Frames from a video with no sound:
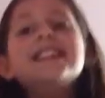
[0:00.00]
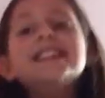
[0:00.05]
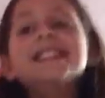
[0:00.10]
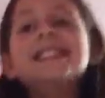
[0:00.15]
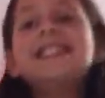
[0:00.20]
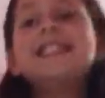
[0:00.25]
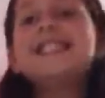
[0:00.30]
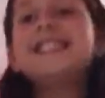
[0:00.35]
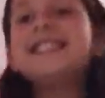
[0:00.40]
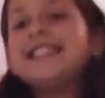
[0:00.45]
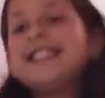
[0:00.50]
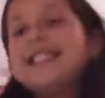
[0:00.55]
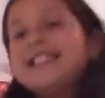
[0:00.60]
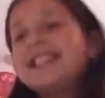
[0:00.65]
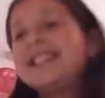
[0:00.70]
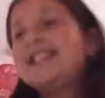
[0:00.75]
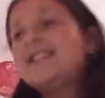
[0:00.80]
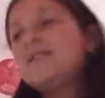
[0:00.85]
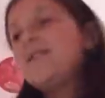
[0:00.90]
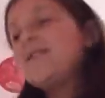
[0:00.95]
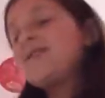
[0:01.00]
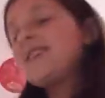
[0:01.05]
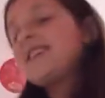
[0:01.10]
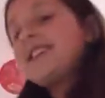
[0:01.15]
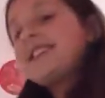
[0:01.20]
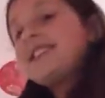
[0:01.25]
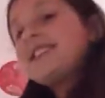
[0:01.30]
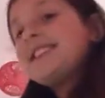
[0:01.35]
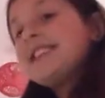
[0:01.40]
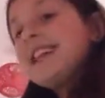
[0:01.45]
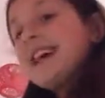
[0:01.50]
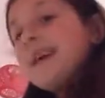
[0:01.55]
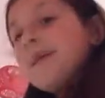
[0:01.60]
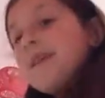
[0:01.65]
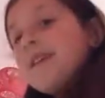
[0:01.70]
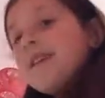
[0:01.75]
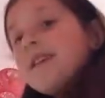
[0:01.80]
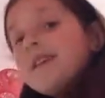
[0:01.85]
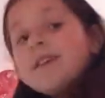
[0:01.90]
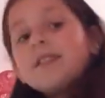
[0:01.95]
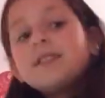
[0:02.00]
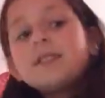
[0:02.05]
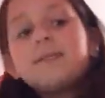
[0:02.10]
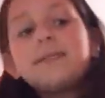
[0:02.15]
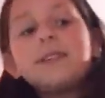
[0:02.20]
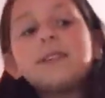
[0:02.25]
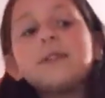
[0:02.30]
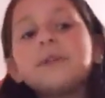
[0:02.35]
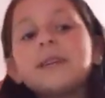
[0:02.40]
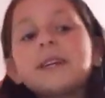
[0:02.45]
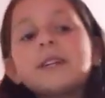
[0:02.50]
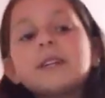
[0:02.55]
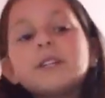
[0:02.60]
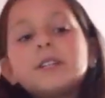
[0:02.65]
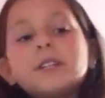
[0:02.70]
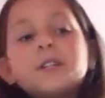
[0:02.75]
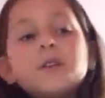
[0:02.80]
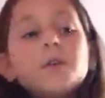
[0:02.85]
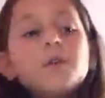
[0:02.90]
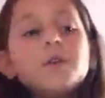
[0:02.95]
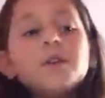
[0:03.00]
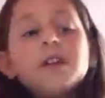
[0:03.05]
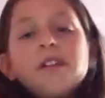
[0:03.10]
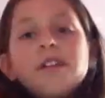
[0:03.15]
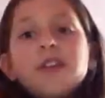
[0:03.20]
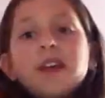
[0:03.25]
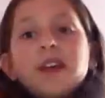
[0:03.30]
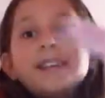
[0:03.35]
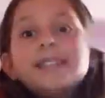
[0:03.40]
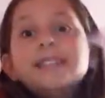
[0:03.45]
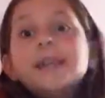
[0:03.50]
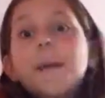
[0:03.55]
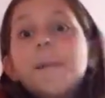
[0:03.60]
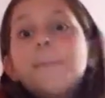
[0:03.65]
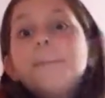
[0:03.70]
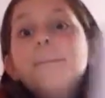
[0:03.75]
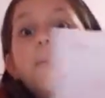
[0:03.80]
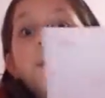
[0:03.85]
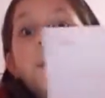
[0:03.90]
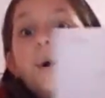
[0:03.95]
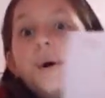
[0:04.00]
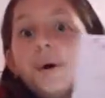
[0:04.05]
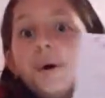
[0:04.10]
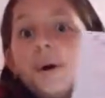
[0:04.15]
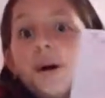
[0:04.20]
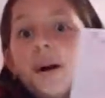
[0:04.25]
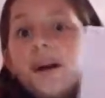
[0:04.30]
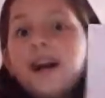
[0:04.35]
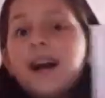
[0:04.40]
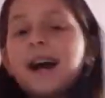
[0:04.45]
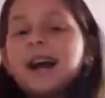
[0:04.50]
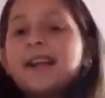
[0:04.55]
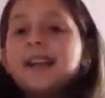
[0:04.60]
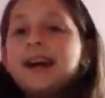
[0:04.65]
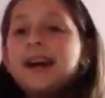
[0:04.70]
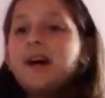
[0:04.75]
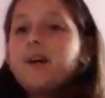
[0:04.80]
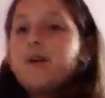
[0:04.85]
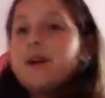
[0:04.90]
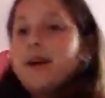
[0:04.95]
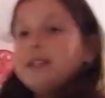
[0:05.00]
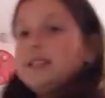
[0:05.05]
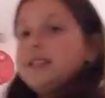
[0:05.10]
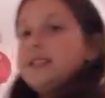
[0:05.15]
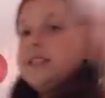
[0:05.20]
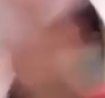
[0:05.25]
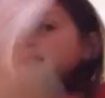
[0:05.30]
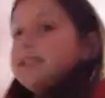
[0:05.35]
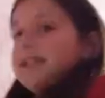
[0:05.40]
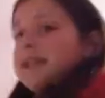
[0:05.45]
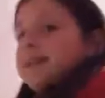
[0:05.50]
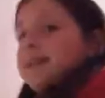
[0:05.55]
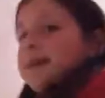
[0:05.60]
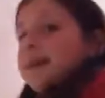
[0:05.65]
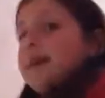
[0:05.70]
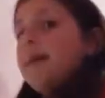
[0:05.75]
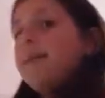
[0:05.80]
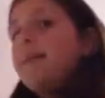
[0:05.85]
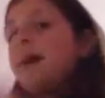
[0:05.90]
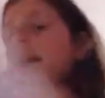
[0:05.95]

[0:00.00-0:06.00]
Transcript: So today we're going to be doing it on this book. And now, as you can see, it's made out of